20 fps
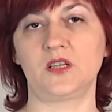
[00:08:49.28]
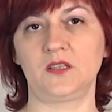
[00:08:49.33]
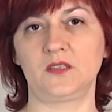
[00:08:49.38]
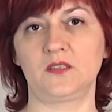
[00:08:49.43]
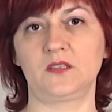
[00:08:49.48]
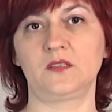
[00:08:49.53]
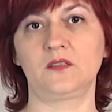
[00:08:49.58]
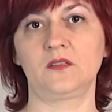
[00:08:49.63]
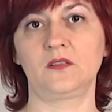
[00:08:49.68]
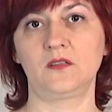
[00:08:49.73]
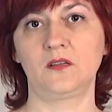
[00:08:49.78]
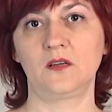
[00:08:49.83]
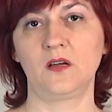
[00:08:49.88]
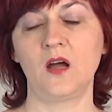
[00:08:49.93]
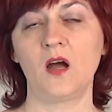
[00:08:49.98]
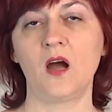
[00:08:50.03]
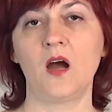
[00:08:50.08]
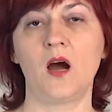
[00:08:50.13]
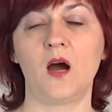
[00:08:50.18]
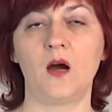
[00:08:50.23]
which is
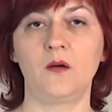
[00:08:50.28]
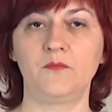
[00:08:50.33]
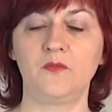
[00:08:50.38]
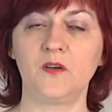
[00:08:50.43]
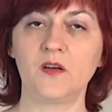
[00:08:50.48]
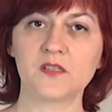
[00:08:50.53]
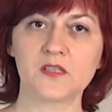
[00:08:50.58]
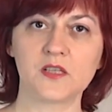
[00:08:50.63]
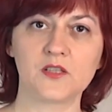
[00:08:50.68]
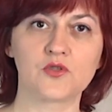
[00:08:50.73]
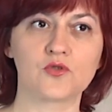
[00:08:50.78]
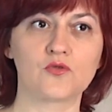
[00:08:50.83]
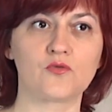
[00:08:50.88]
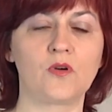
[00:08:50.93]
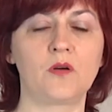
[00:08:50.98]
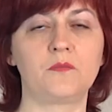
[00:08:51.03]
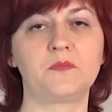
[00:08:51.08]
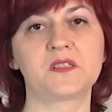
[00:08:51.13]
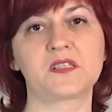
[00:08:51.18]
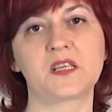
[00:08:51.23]
not beautiful.
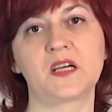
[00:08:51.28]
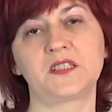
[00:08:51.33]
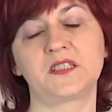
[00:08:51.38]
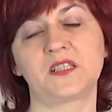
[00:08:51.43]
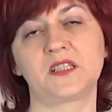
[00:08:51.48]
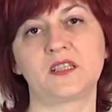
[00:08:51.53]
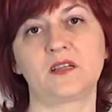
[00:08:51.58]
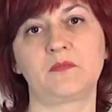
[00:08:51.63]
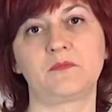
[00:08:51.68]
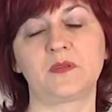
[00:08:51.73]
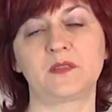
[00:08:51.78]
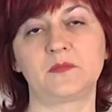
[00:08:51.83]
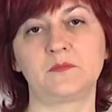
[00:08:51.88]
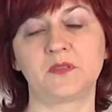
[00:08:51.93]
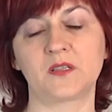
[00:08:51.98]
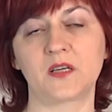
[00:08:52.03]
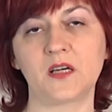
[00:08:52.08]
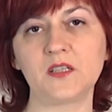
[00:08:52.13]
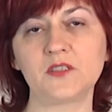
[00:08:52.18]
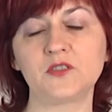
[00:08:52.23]
Trim
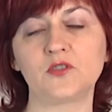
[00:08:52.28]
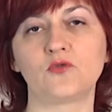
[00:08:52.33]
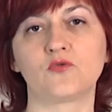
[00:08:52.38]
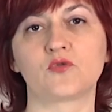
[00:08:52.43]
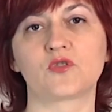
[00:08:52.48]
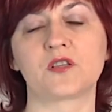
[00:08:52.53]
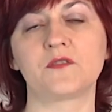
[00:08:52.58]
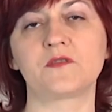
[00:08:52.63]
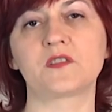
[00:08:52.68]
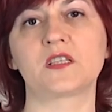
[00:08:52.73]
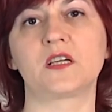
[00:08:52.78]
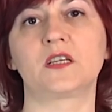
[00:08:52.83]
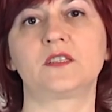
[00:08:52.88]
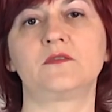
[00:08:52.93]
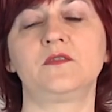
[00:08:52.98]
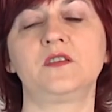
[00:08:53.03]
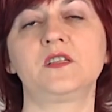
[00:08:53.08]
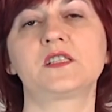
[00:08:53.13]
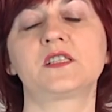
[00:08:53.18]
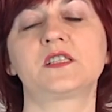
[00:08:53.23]
should be
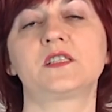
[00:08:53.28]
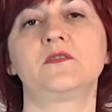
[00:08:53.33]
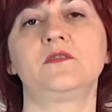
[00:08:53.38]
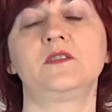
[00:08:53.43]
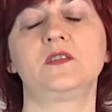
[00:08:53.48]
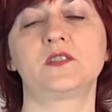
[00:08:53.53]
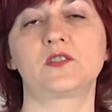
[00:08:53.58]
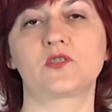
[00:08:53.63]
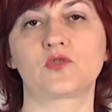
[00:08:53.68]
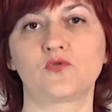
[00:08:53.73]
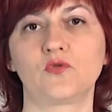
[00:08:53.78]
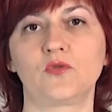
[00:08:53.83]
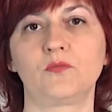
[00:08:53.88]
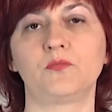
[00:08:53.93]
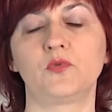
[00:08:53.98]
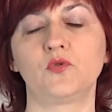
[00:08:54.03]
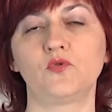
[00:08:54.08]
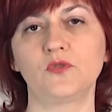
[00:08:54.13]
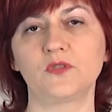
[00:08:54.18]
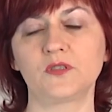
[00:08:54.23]
selected in
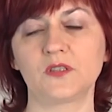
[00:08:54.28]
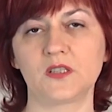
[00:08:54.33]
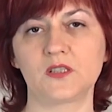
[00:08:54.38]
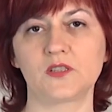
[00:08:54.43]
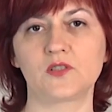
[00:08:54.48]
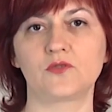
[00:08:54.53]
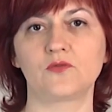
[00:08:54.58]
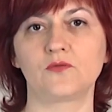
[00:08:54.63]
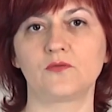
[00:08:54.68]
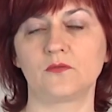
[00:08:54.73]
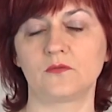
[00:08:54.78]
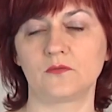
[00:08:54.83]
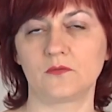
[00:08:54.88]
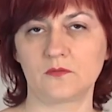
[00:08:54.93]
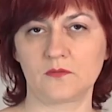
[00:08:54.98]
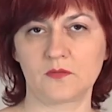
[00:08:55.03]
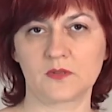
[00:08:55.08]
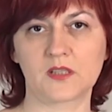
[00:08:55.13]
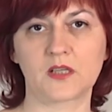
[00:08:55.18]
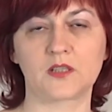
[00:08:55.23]
accordance with
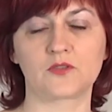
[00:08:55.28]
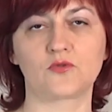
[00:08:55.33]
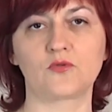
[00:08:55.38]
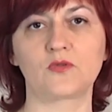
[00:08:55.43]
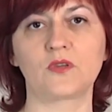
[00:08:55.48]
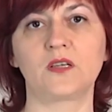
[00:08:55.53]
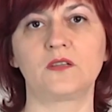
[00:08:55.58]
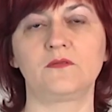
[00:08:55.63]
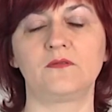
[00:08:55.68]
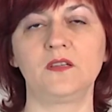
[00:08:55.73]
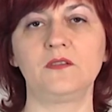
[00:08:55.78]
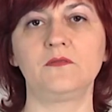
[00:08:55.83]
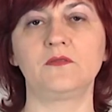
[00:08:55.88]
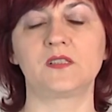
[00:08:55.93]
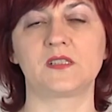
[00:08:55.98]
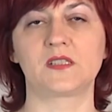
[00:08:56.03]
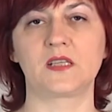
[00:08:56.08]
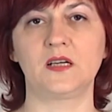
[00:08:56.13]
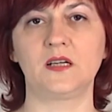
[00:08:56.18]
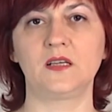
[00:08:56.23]
your destiny
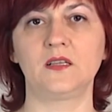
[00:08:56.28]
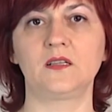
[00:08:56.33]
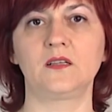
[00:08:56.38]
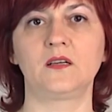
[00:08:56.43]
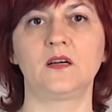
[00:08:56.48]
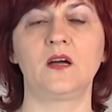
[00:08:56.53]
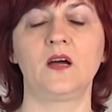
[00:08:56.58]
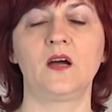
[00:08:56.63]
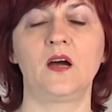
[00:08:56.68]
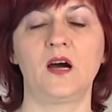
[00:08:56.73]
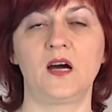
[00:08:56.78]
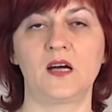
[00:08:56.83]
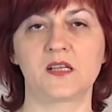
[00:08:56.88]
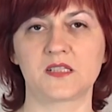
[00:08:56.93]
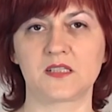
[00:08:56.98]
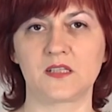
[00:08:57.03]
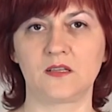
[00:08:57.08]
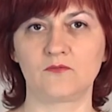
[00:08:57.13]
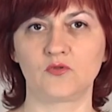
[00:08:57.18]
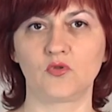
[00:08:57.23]
of crocheting
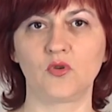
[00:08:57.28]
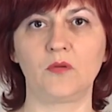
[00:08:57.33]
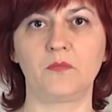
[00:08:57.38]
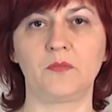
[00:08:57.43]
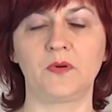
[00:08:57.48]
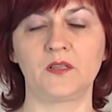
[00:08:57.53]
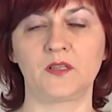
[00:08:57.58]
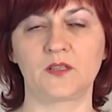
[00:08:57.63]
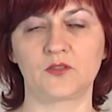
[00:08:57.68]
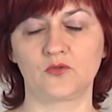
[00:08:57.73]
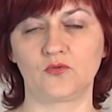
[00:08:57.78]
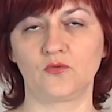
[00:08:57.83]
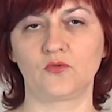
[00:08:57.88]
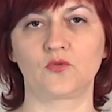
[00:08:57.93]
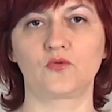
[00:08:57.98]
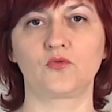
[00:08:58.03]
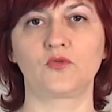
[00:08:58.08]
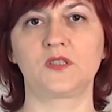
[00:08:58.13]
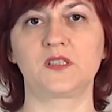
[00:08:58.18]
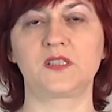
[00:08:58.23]
mesh or main
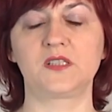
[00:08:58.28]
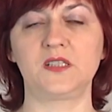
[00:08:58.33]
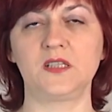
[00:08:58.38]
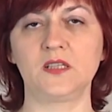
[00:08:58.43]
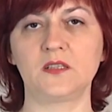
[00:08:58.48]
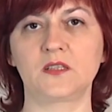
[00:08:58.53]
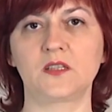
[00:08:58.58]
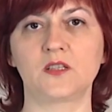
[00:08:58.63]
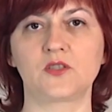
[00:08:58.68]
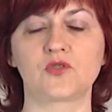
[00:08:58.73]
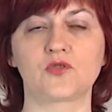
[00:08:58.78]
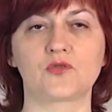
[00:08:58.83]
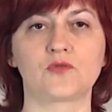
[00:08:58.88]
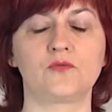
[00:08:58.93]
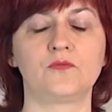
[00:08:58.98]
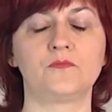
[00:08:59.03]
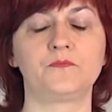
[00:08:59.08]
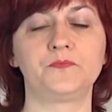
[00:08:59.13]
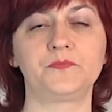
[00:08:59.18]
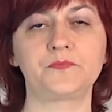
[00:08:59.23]
swatch
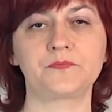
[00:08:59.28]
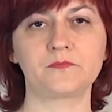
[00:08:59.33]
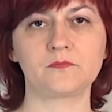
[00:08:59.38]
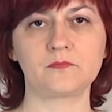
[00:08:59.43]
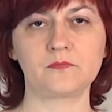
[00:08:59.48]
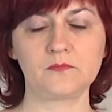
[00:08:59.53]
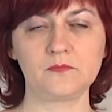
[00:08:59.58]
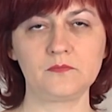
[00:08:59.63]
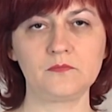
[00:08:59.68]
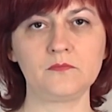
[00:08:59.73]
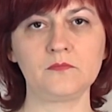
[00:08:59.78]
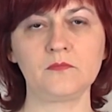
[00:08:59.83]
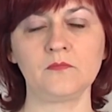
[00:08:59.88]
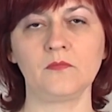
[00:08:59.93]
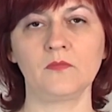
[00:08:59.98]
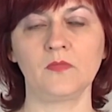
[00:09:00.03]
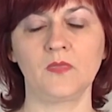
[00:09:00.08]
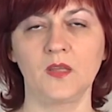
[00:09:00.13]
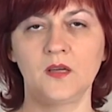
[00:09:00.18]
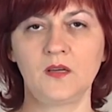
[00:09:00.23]
or
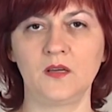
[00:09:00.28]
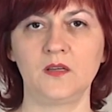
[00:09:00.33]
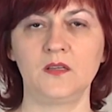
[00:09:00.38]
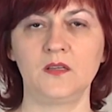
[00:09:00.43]
your